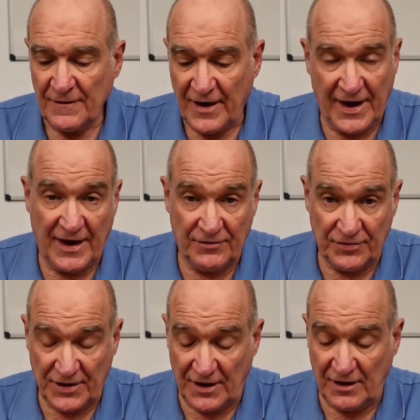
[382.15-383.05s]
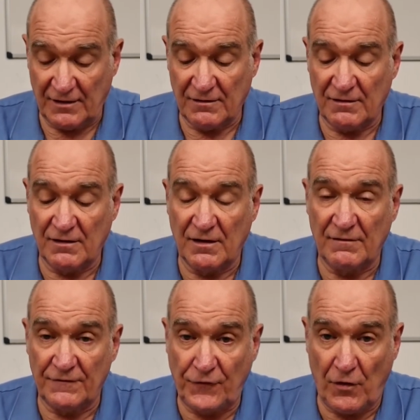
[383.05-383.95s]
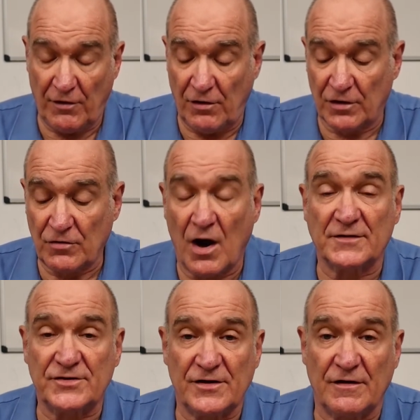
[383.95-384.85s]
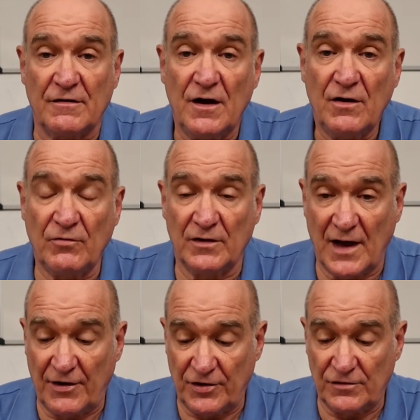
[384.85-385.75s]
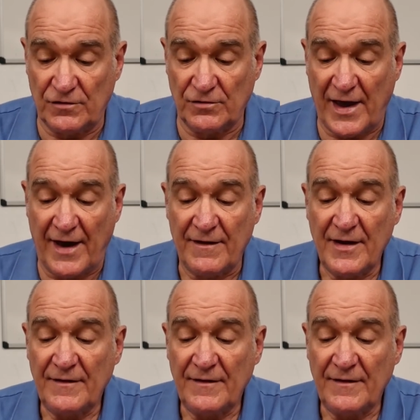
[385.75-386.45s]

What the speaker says: and the foil across here will allow you to do that.